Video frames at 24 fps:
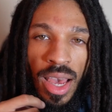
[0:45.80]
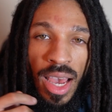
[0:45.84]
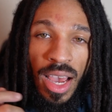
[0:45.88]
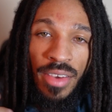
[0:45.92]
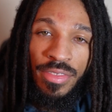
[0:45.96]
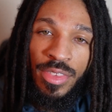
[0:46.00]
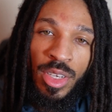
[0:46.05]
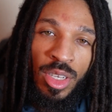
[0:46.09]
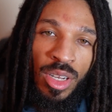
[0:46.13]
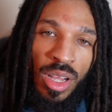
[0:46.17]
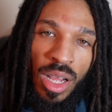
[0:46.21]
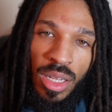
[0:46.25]

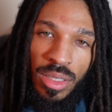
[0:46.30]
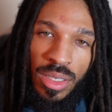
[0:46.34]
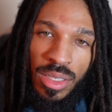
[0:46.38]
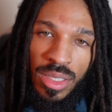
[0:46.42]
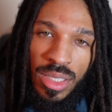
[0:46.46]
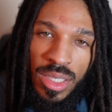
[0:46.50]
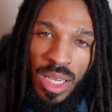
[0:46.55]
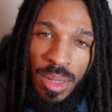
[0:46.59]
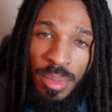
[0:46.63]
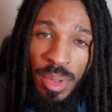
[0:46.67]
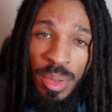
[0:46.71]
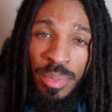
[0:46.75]
After Dr.
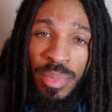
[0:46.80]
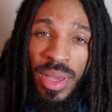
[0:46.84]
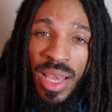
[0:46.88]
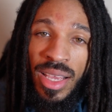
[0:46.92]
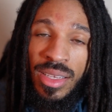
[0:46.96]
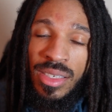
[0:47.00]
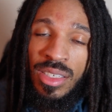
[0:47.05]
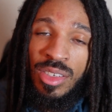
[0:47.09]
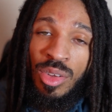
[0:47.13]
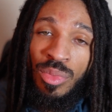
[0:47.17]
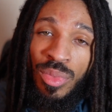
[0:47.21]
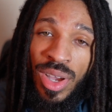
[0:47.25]
Sebi
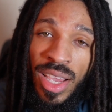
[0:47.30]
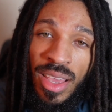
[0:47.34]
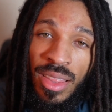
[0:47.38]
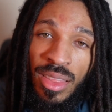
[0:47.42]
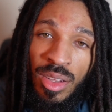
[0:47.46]
passed away,